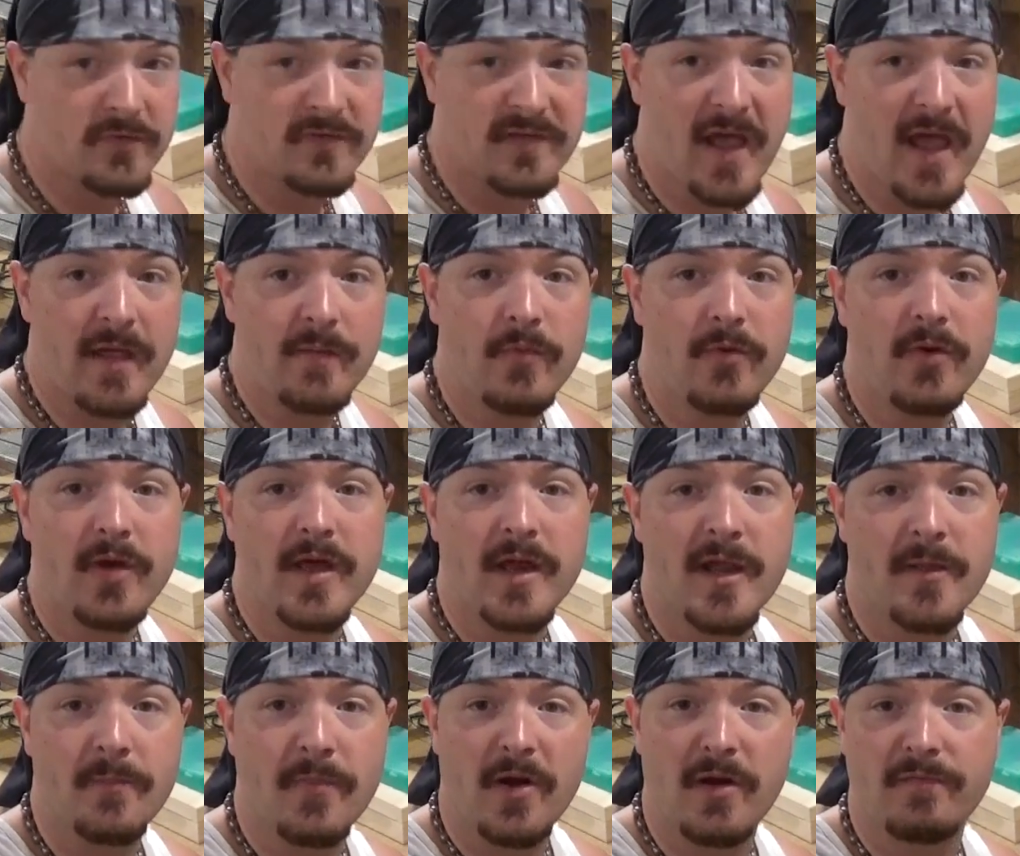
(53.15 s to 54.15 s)
table at
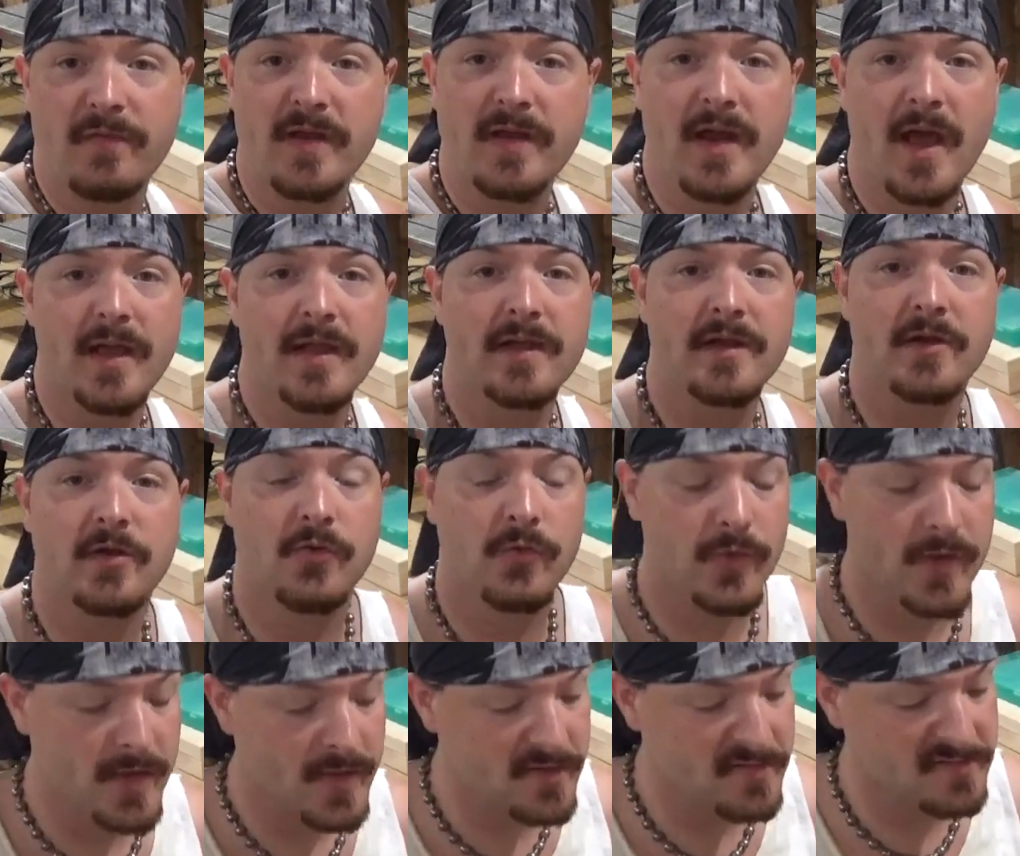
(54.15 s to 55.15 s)
a perfect 90
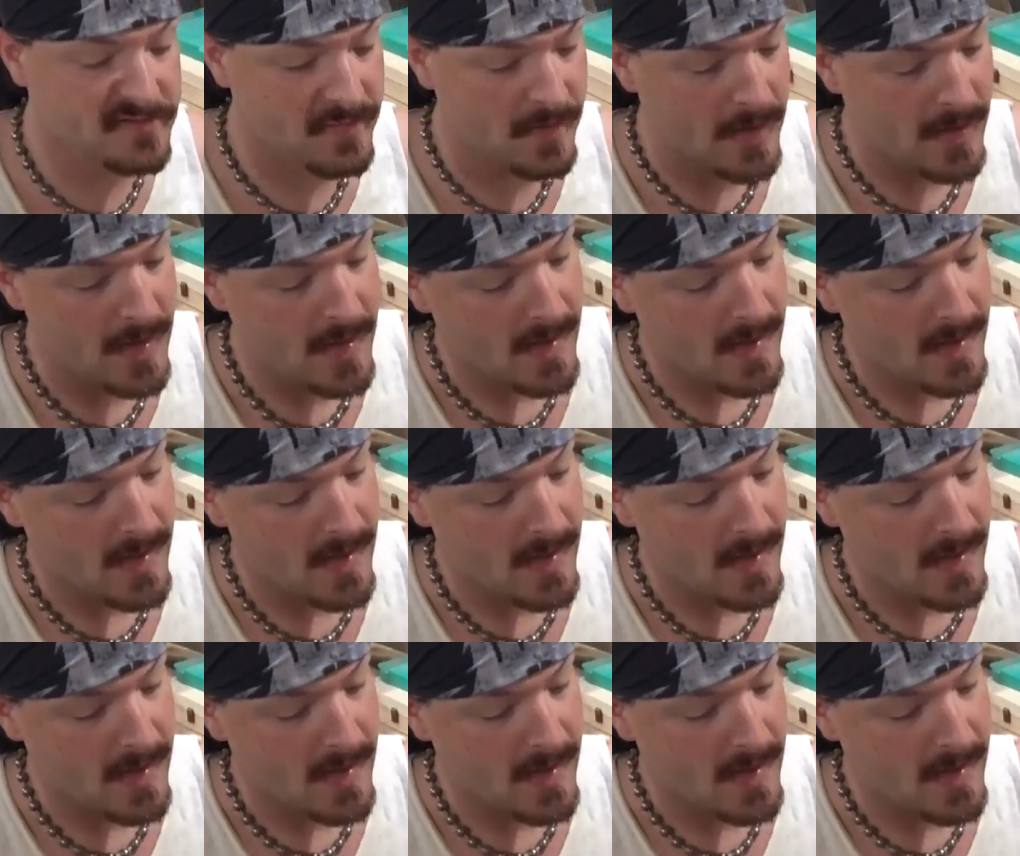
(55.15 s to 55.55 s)
degrees.